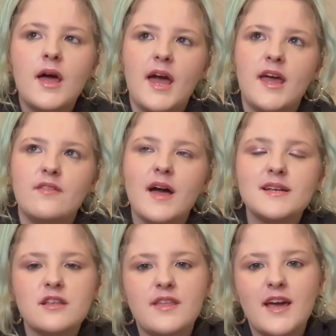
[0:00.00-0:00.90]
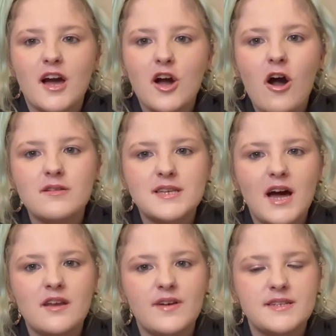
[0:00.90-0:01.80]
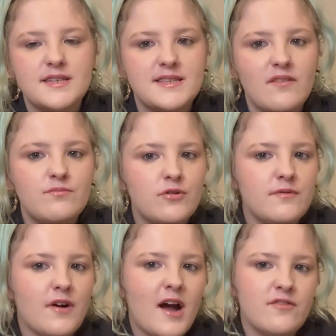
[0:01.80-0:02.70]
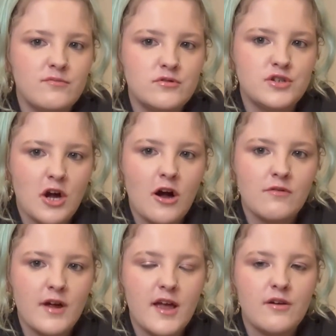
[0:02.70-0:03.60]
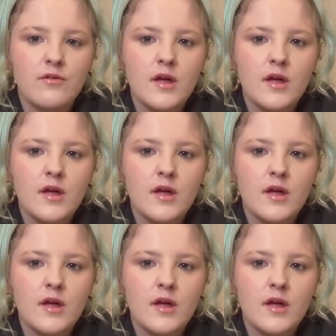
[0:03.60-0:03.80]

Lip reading: And that's the thing, I can't tell if it's the 7.5 and Mounjaro